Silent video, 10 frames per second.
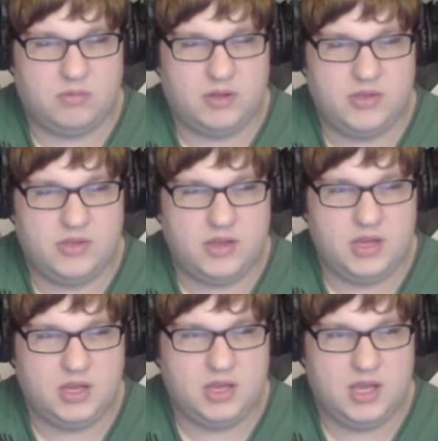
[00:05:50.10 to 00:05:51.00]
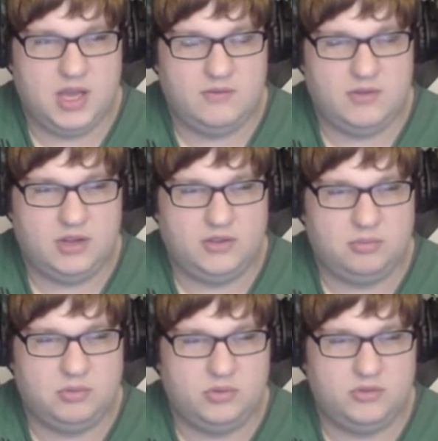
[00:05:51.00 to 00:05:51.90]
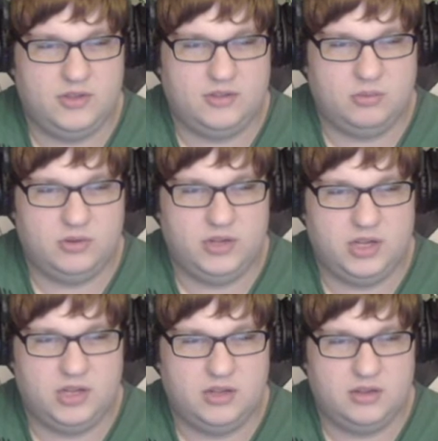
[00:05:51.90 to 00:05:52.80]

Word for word: I think I haven't explored this one yet.